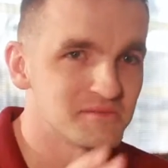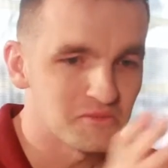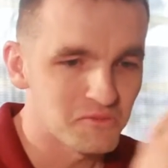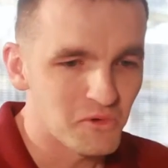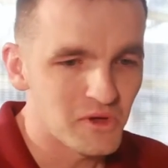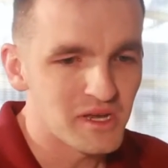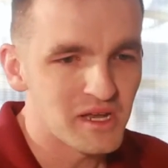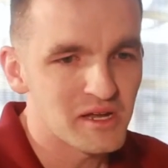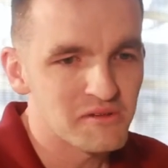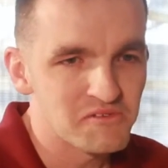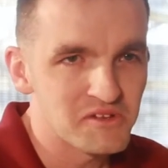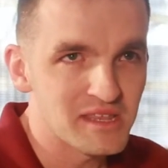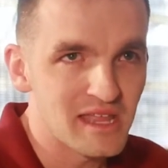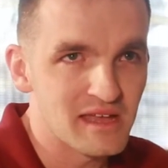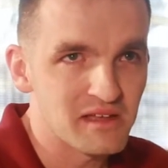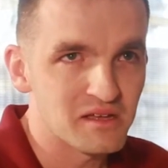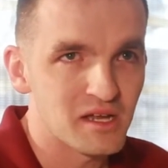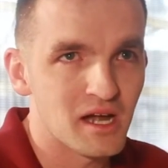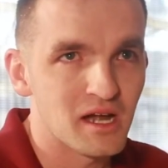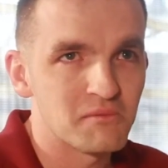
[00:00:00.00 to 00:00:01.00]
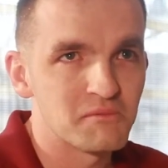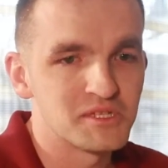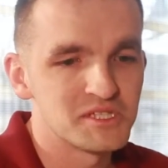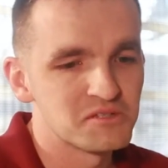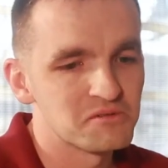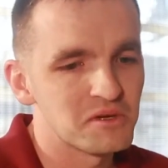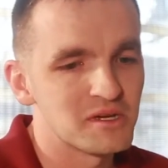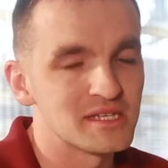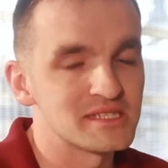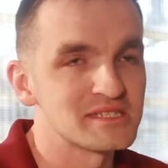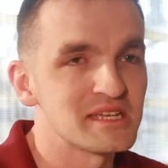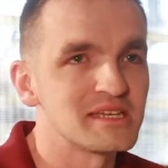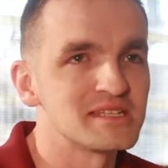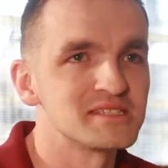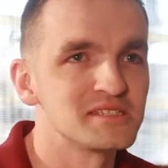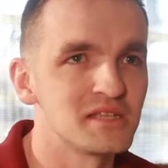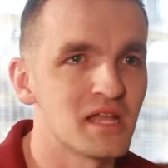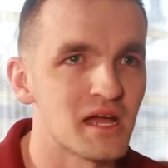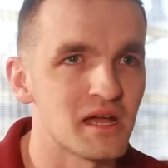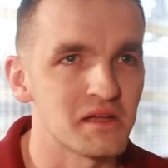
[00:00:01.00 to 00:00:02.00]
Whatever that garbage was,
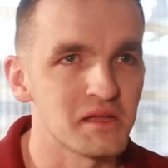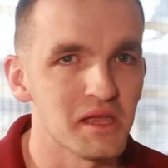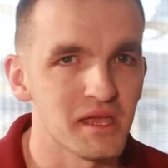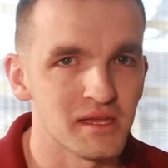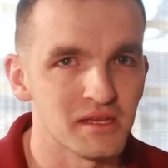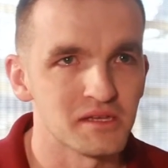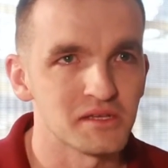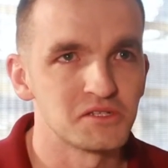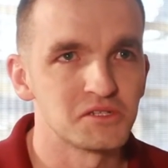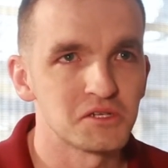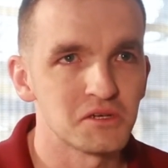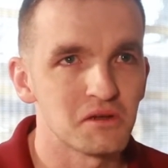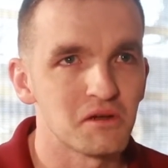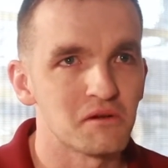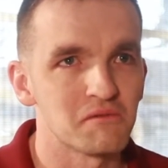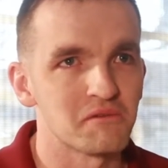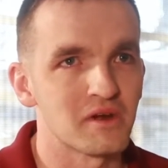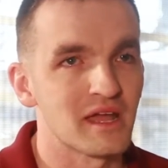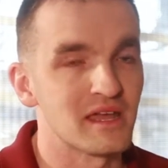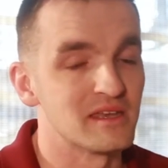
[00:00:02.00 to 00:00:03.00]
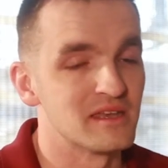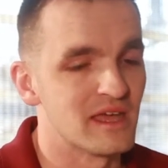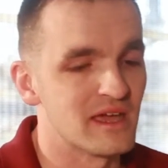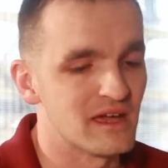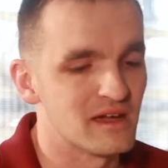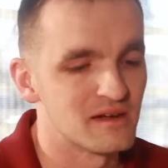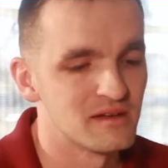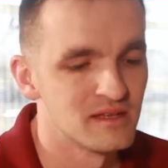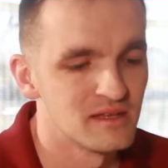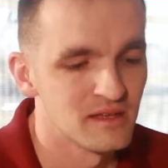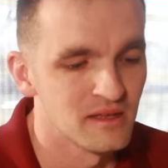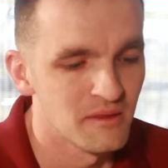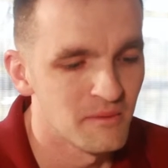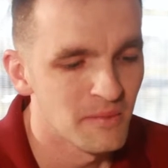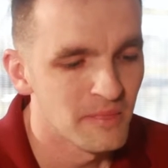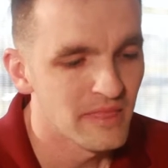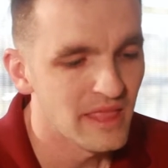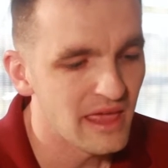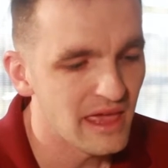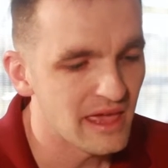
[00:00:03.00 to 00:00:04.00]
it's not in control right now.
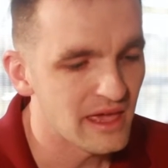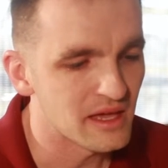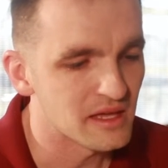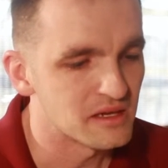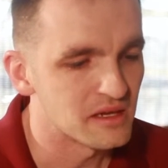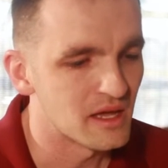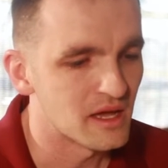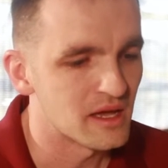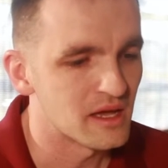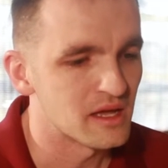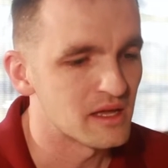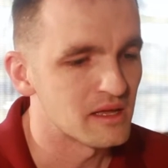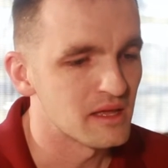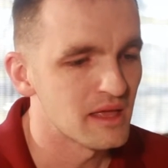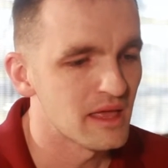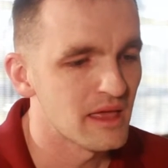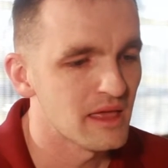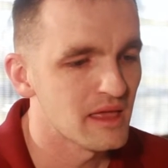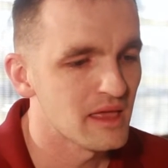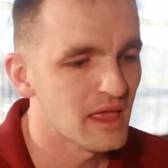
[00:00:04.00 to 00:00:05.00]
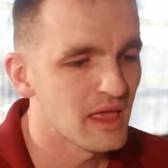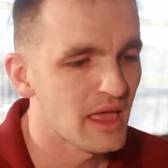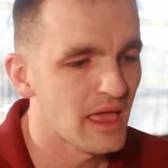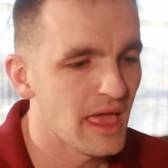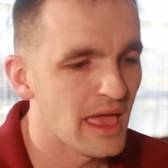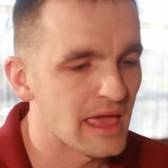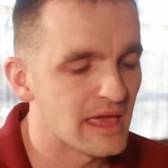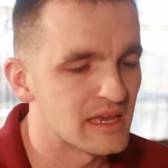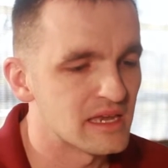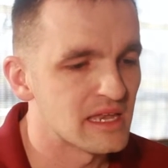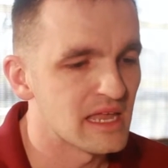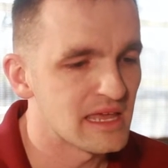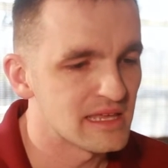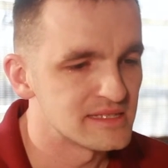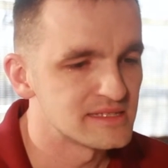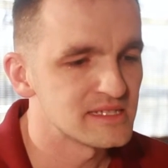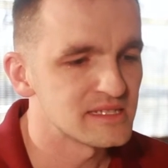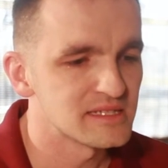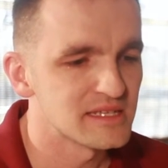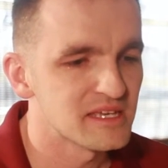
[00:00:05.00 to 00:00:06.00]
And
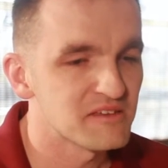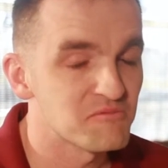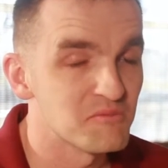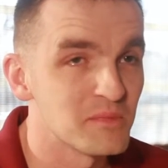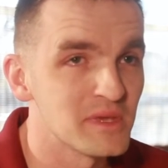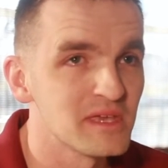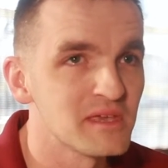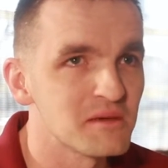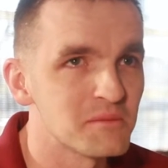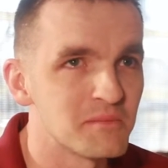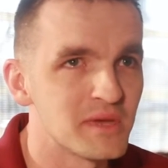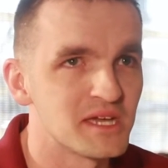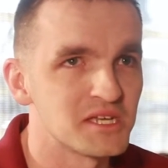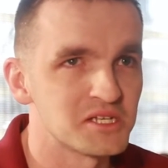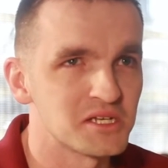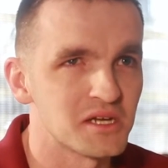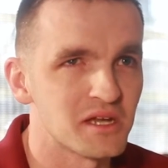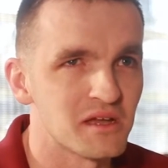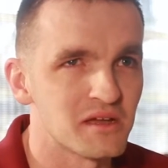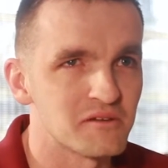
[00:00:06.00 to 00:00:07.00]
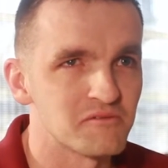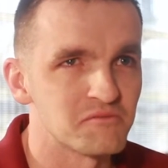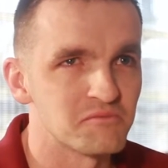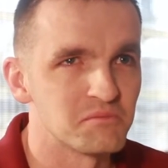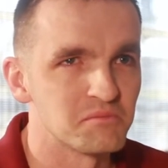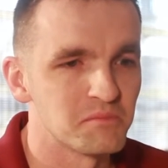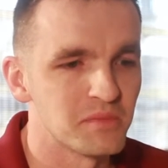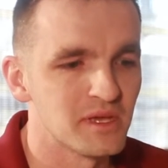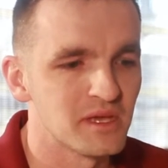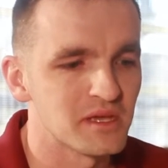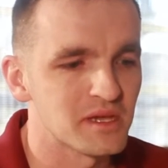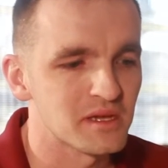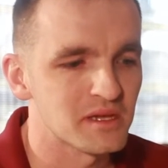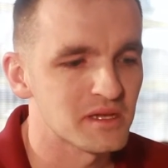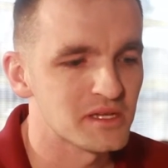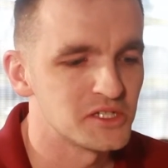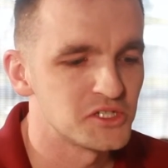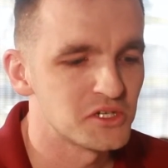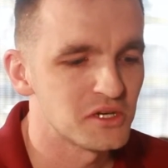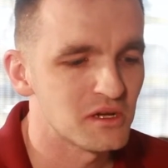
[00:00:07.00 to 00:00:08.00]
it did give me a measure of being in
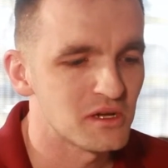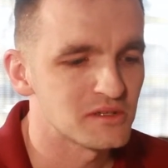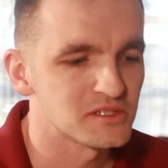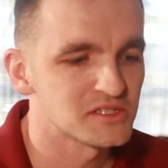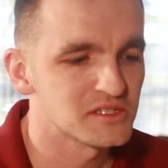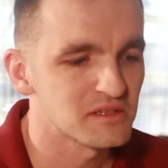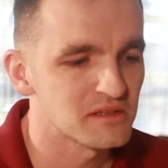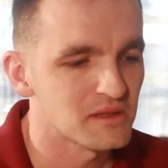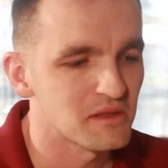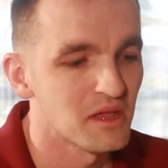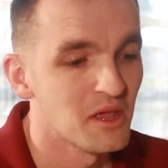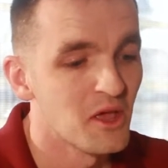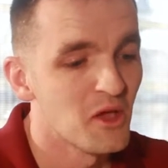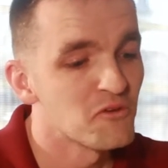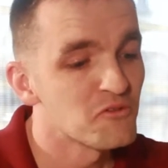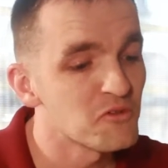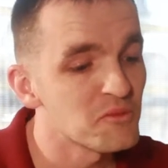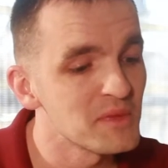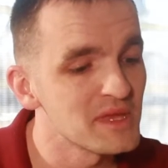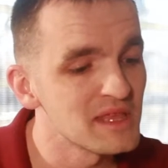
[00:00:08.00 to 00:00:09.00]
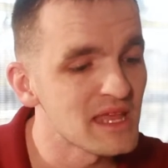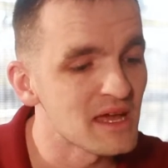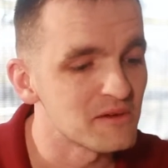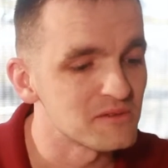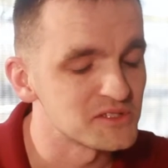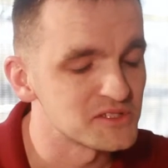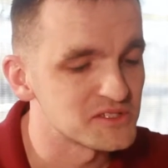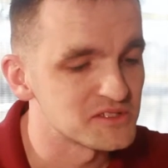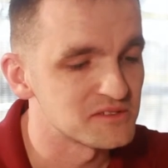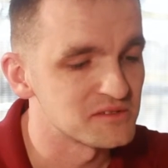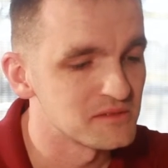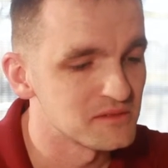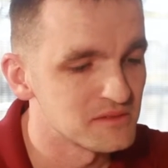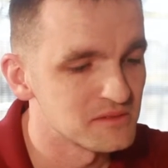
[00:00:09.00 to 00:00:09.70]
control. So for me, that was